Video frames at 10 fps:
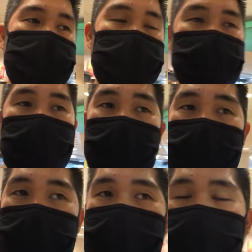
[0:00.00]
We're gonna
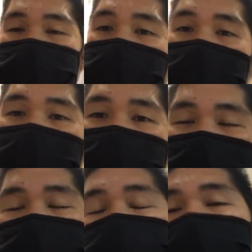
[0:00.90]
walk around the town,
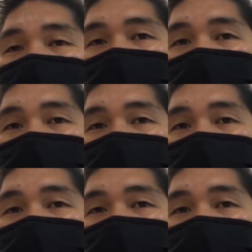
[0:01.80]
it's really